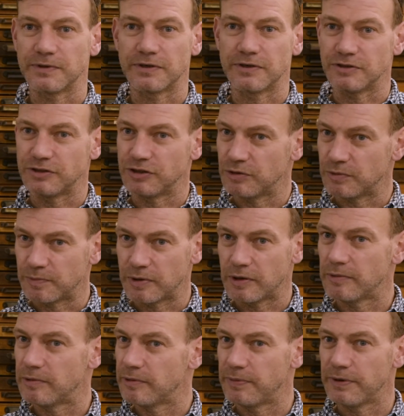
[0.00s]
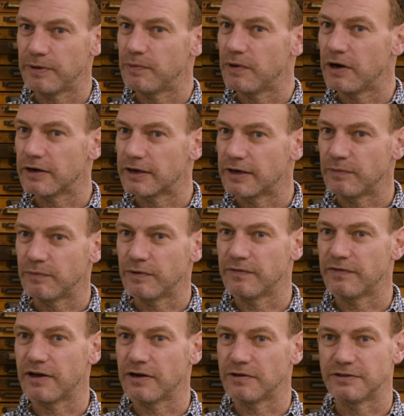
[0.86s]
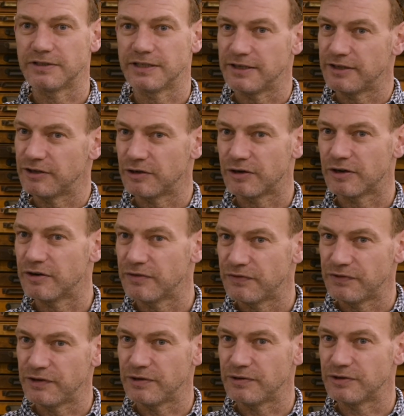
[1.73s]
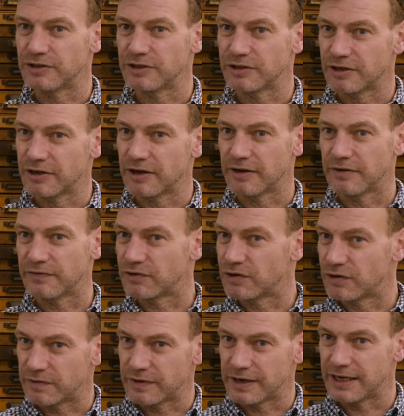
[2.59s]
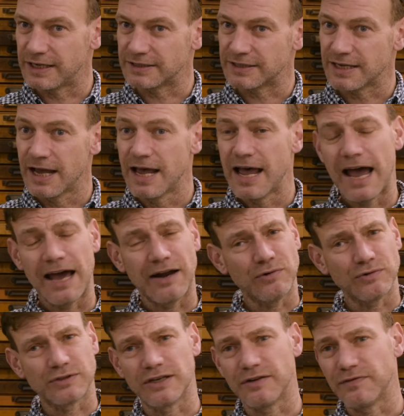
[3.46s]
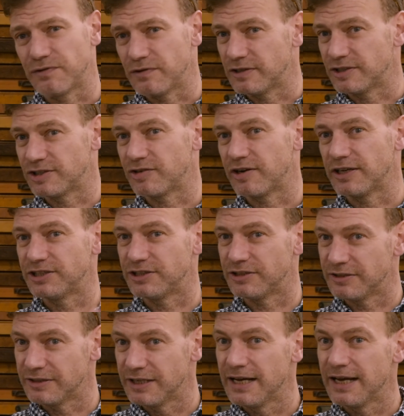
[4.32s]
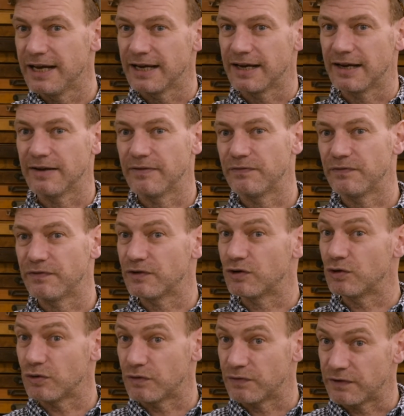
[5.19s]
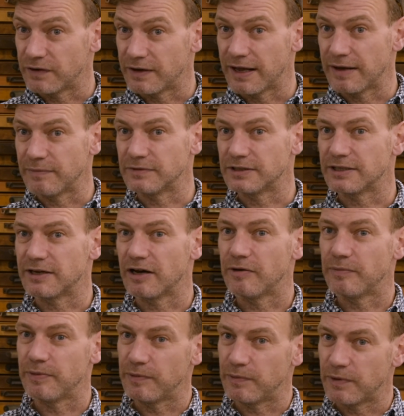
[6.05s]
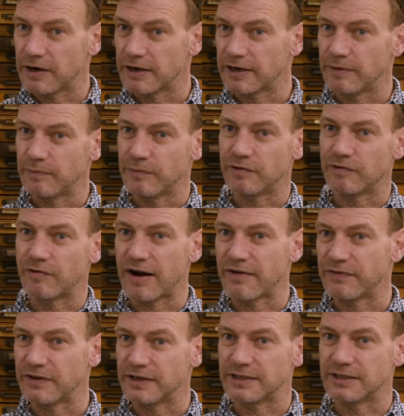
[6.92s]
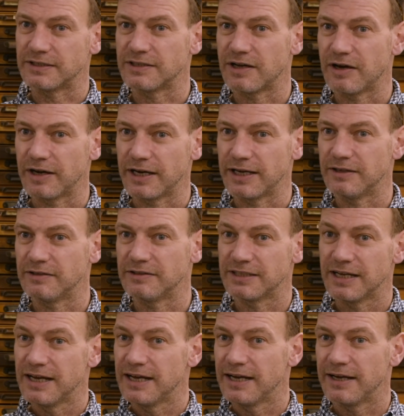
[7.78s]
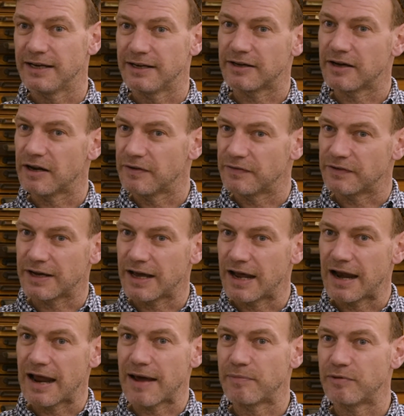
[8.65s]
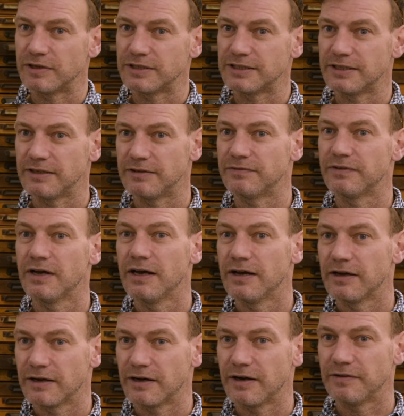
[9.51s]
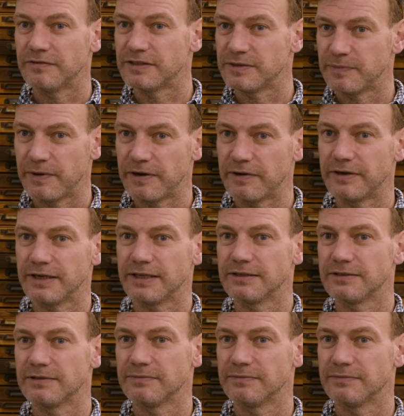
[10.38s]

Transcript: because you'll probably be working with those in your kind of future kind of careers. And also for illustration, good for them to kind of be working with graphic designers in a kind of a collaborative kind of spirit.